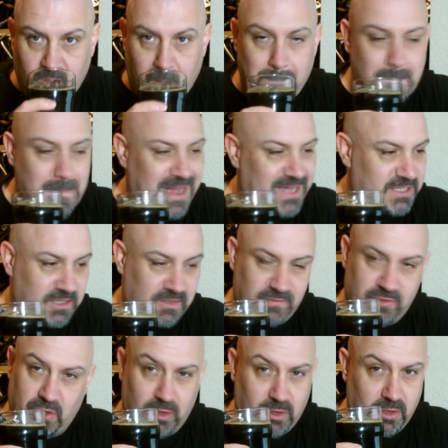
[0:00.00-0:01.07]
Masses of
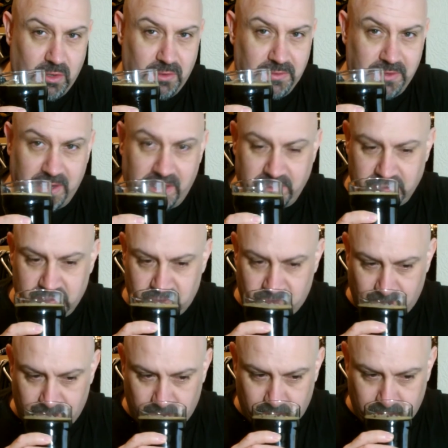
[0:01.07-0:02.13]
chocolate on the nose
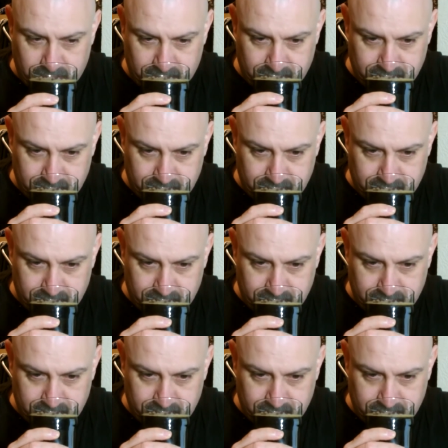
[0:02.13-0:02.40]
straight away.